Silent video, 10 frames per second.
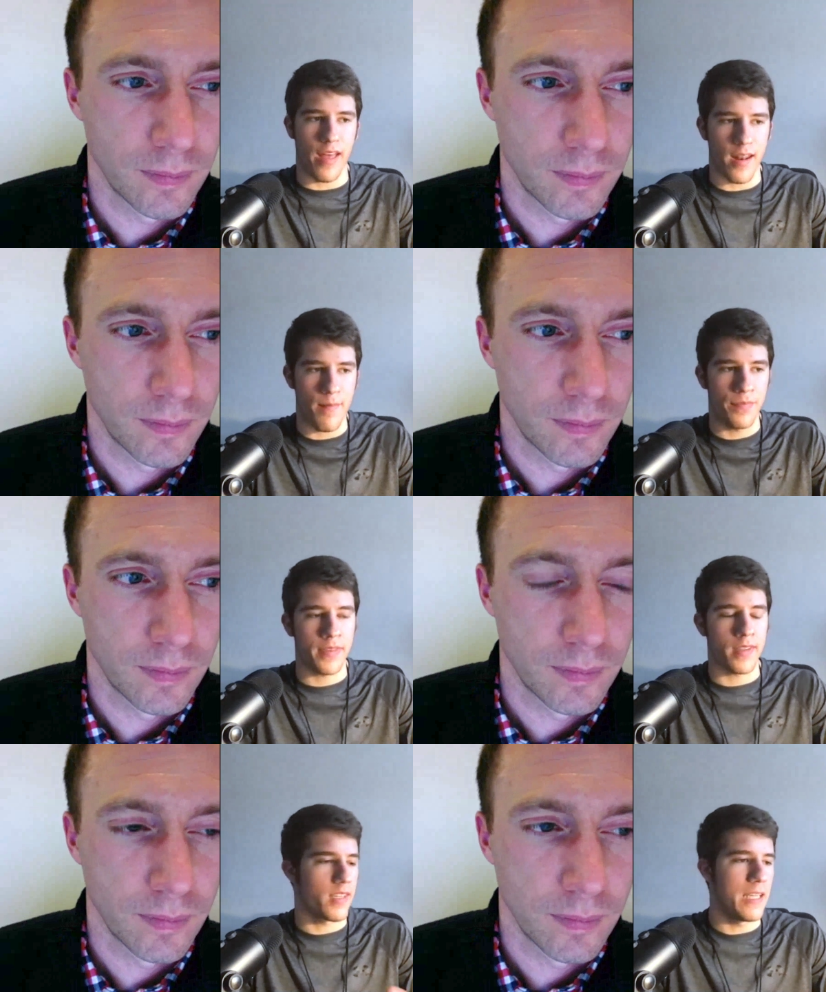Speaker 1: that,
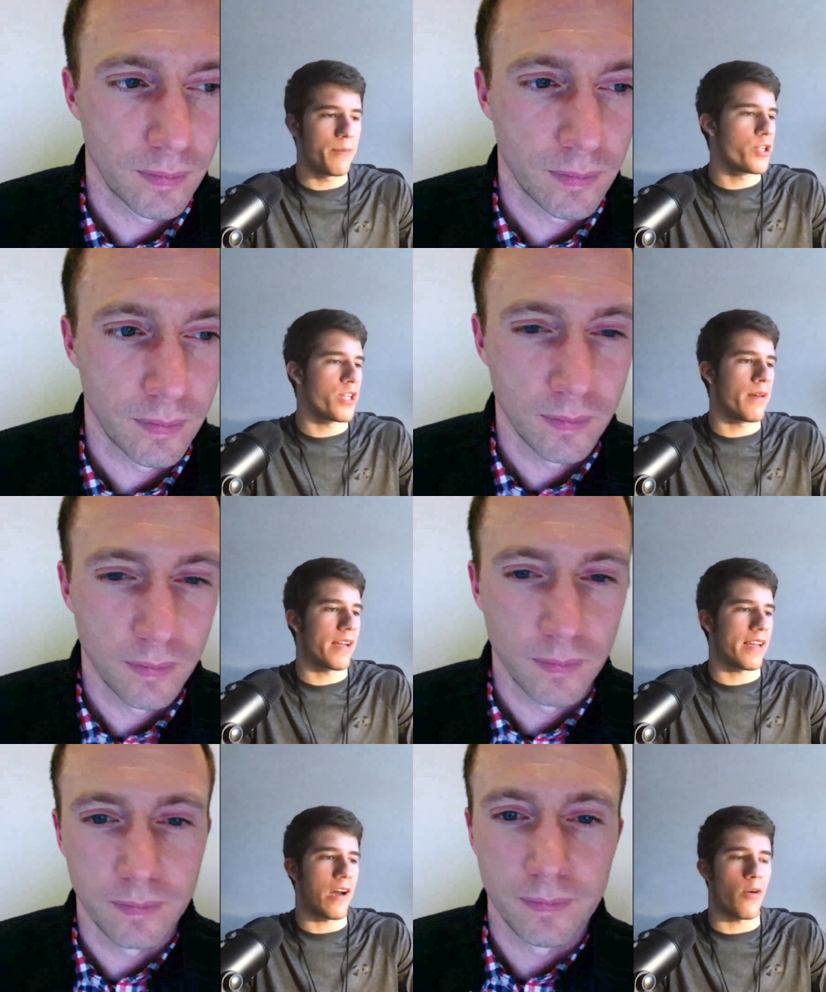keep reaching
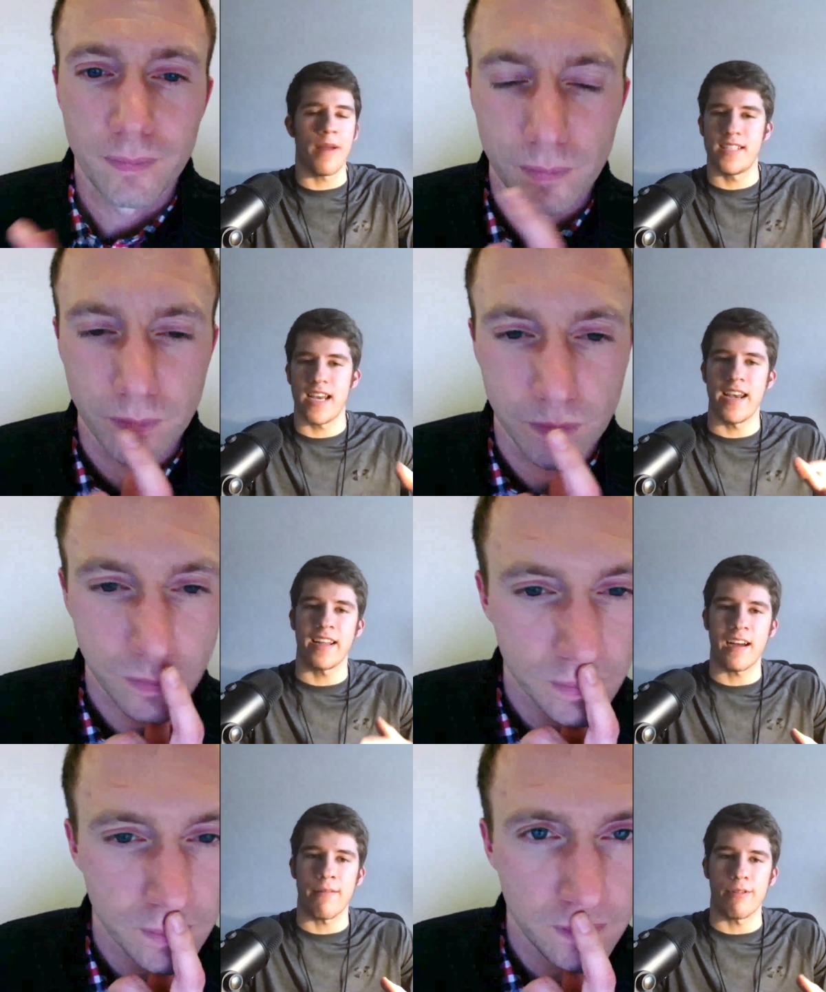back out,
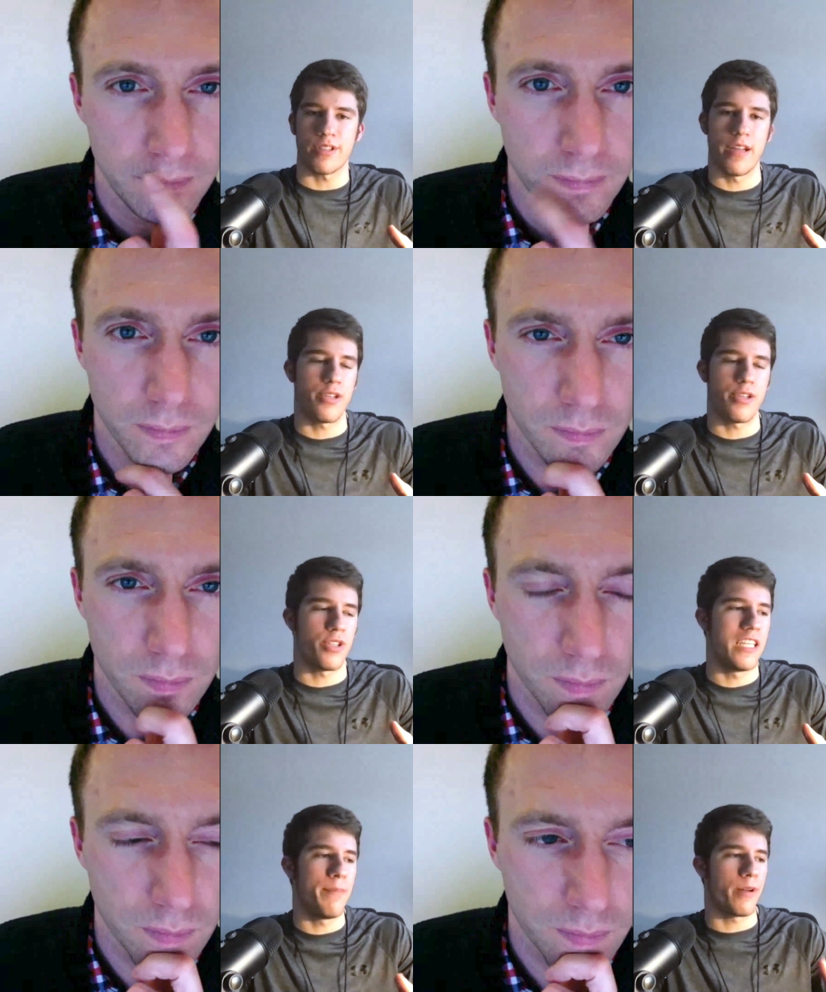maintaining a conversation,
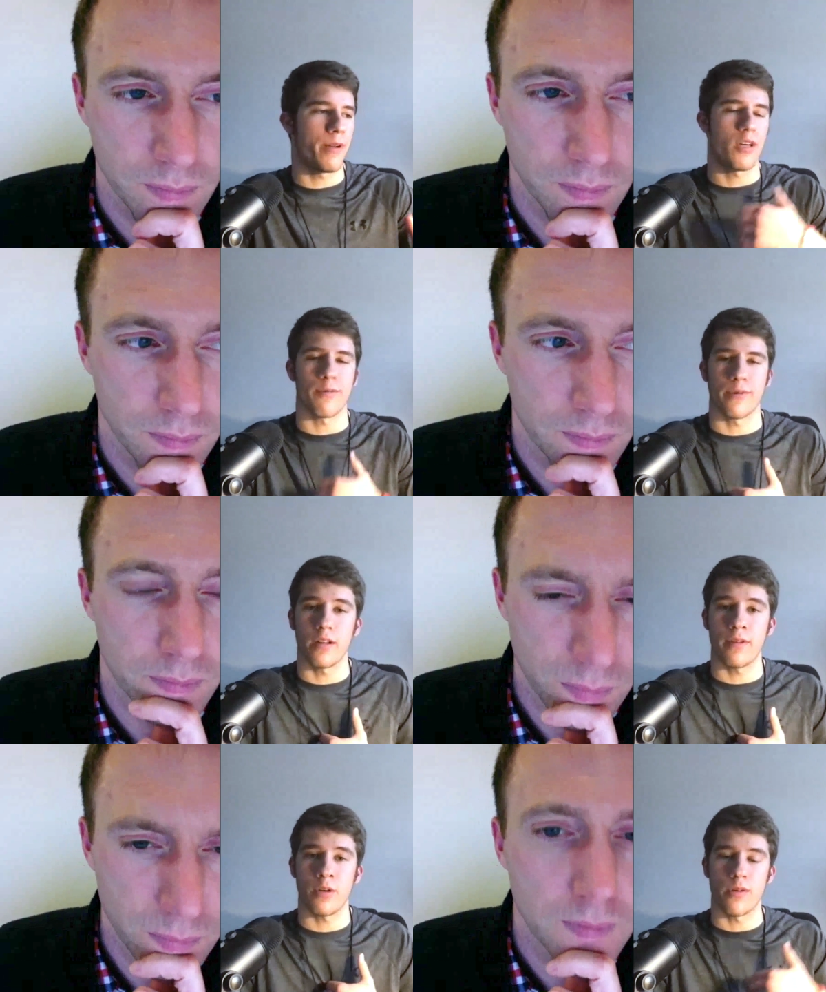keeping yourself
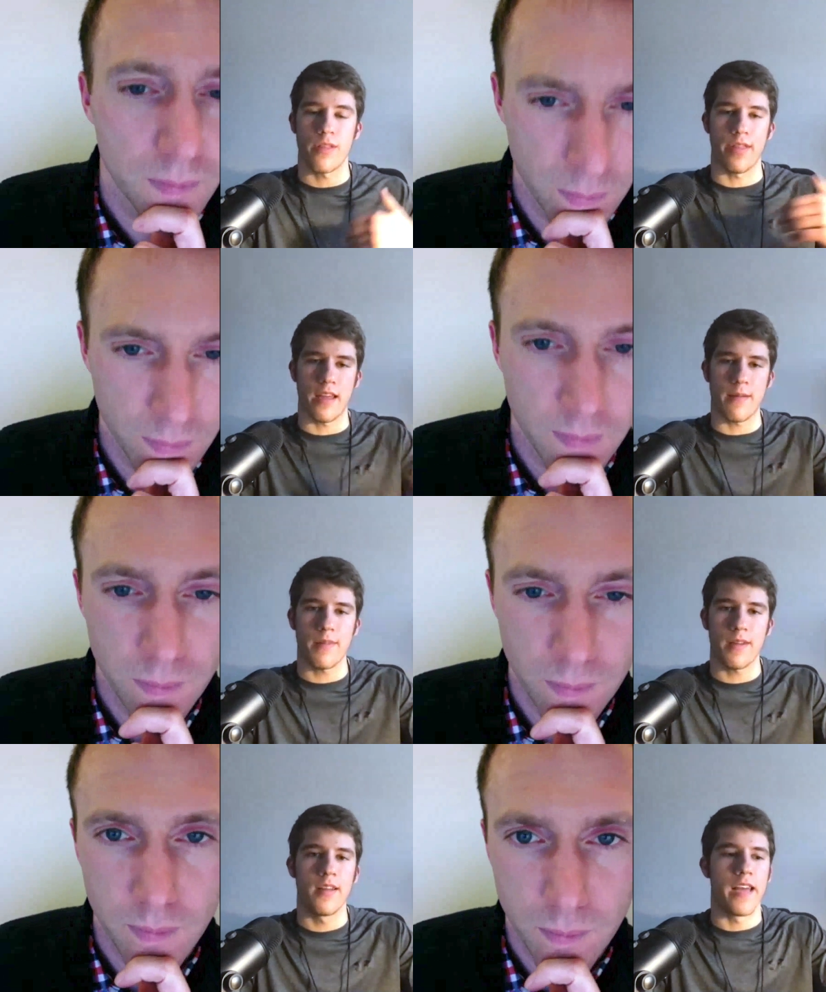relevant with
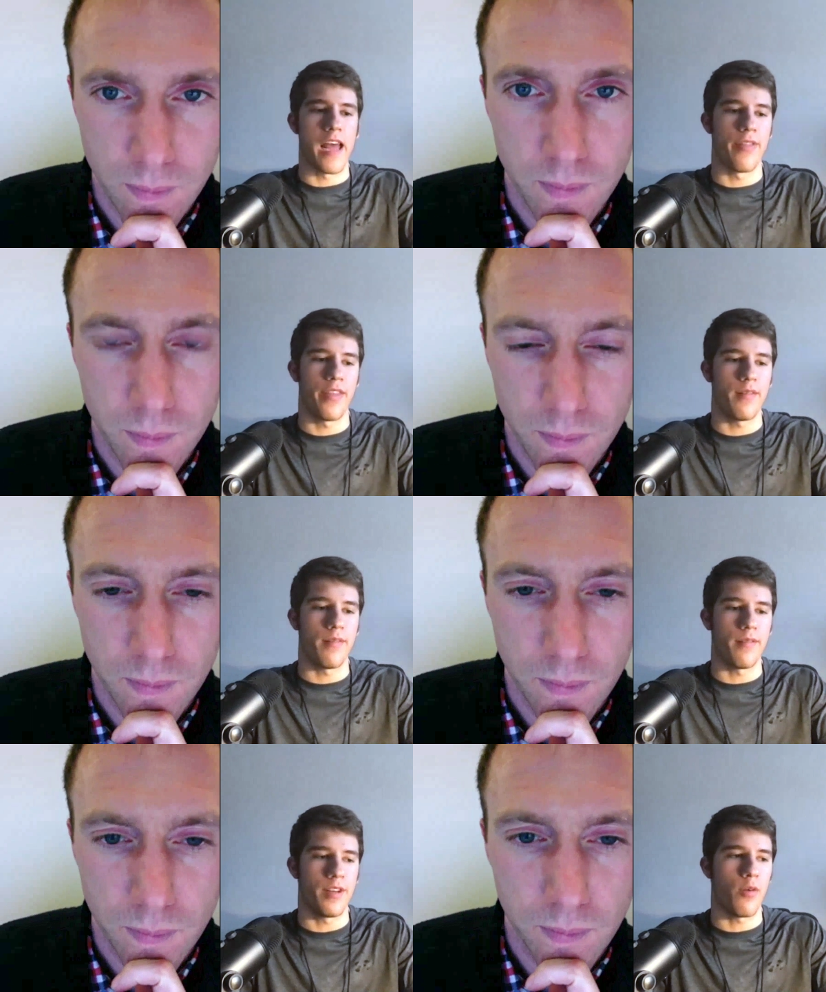them, and
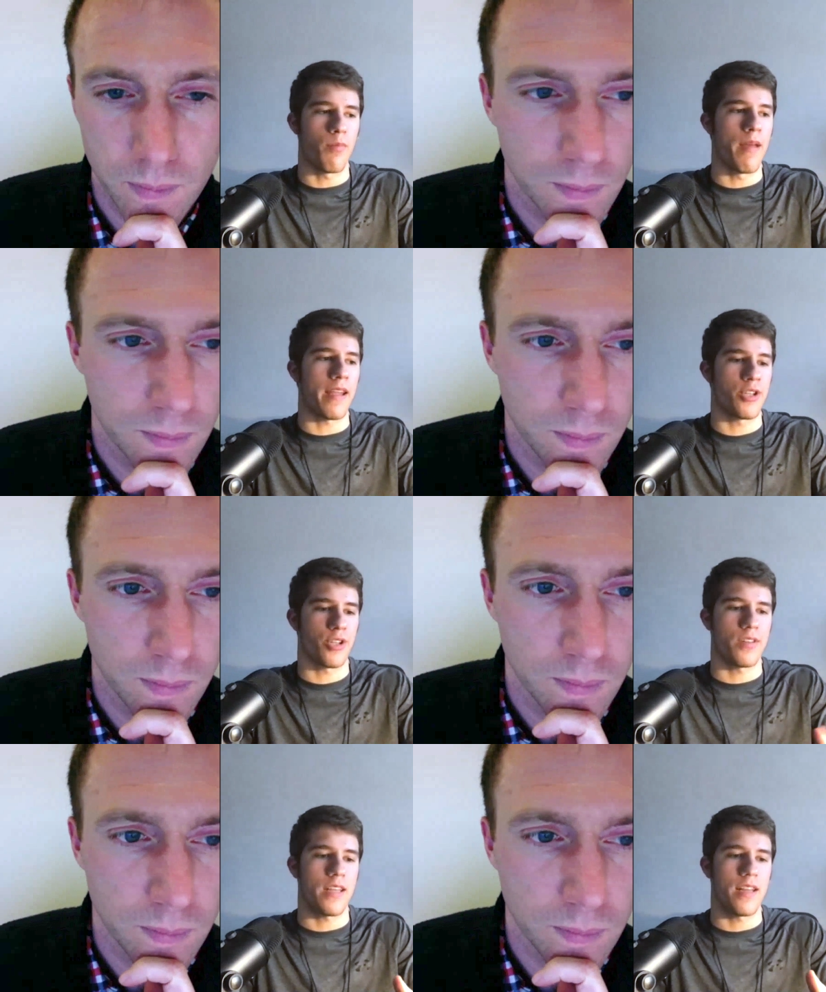then you know making
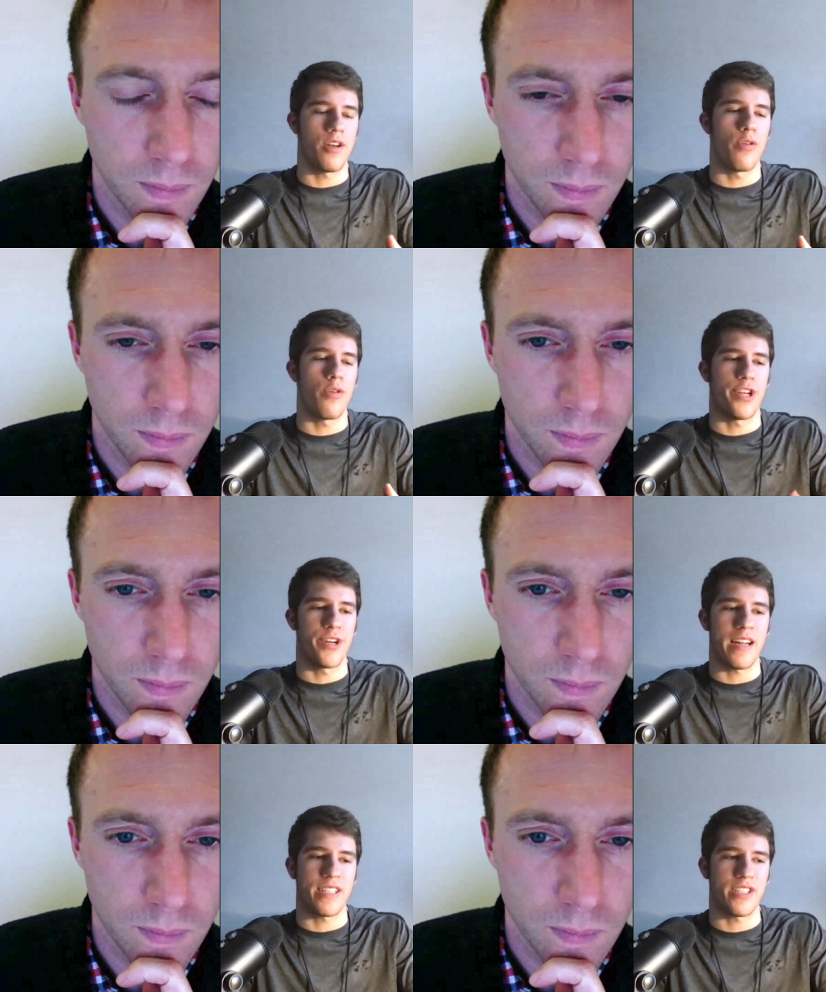sure that they know that you're
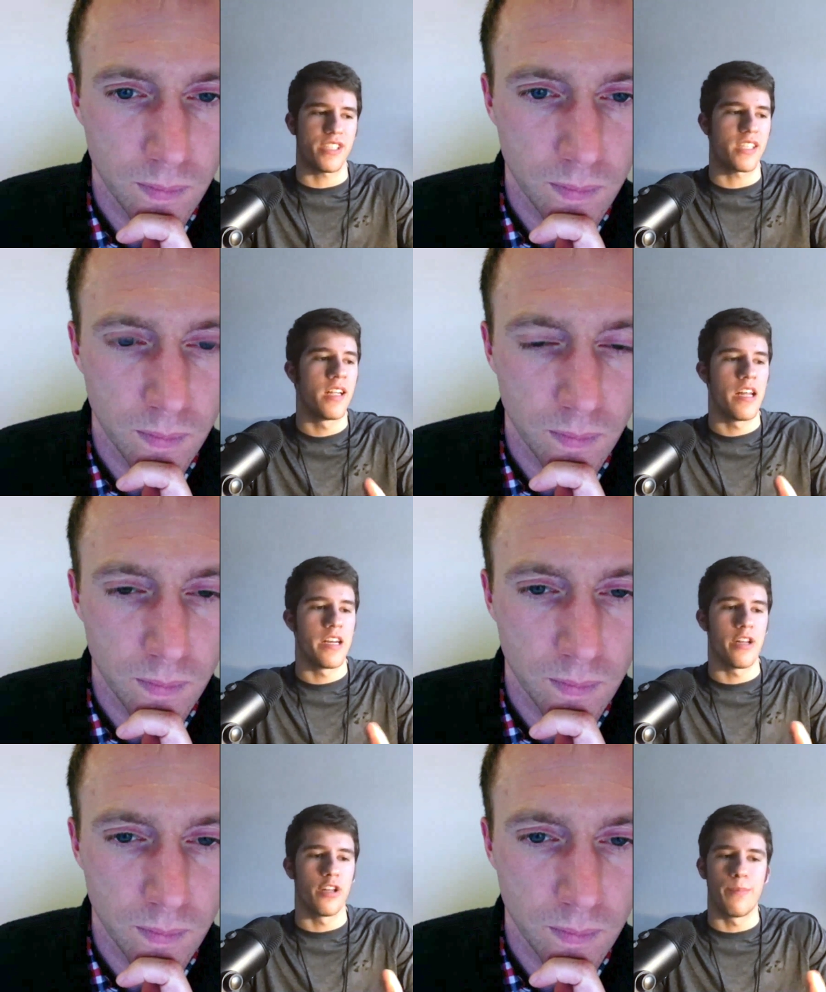not just
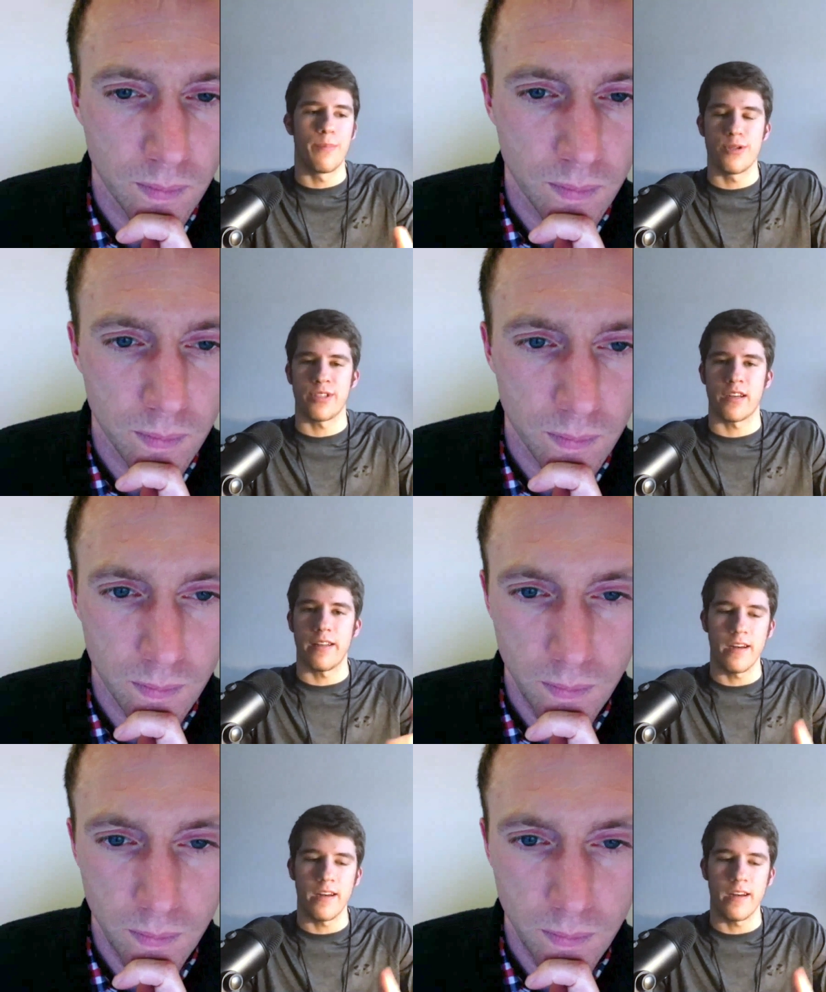another person who's going